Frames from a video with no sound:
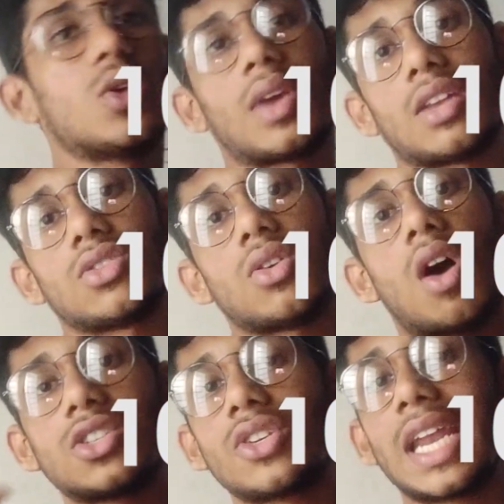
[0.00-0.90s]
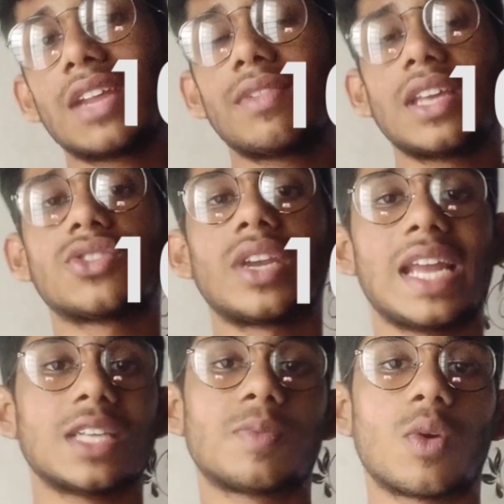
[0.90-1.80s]
you can do alternatively
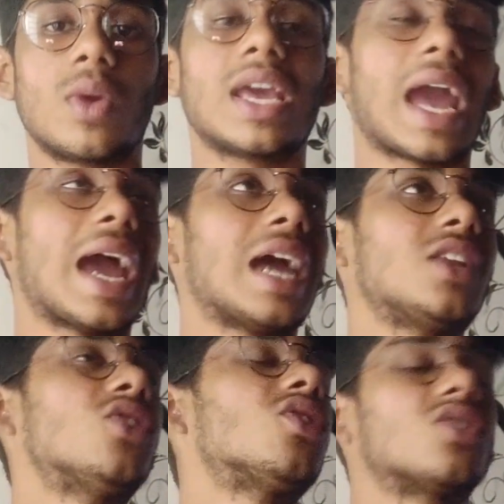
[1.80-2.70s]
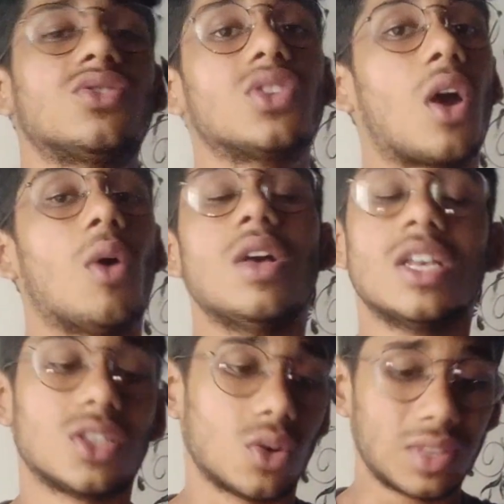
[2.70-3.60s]
3 days per week and you're good to go.
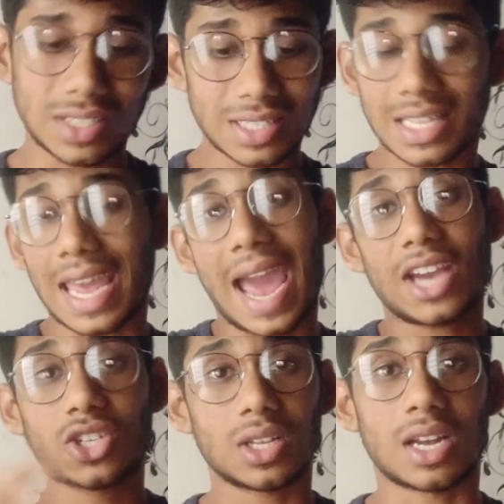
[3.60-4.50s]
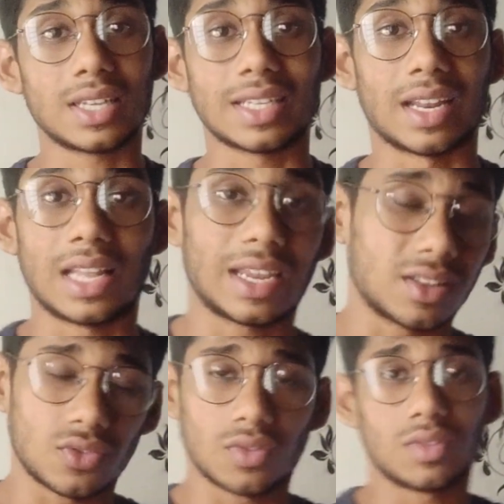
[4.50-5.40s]
So this is the actual content.
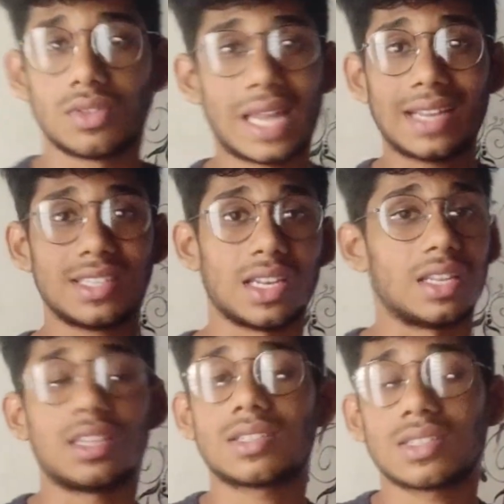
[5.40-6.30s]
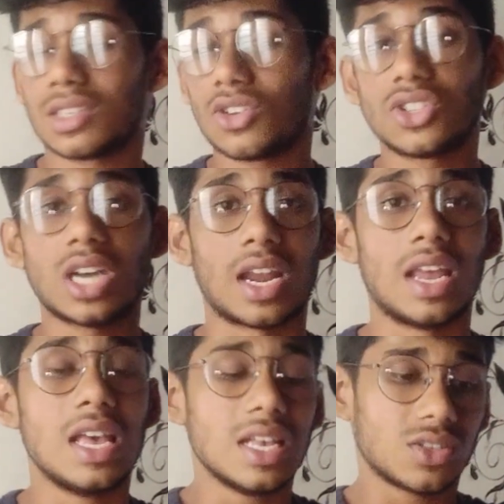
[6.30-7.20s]
Like, that's it. You're
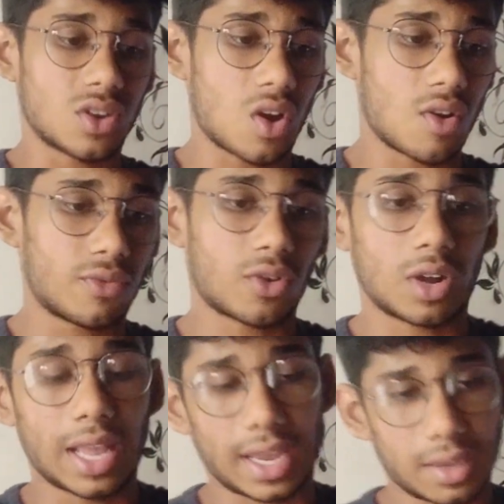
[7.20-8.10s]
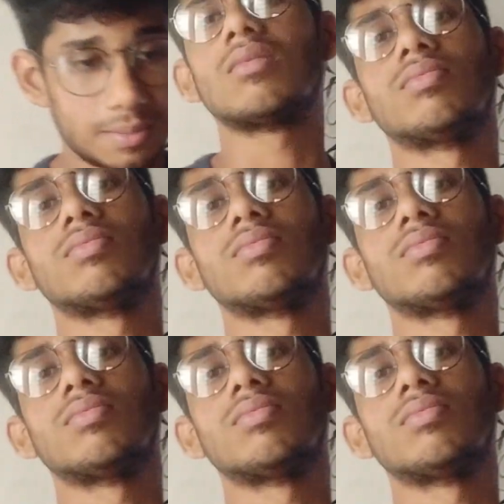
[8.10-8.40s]
done. So for like,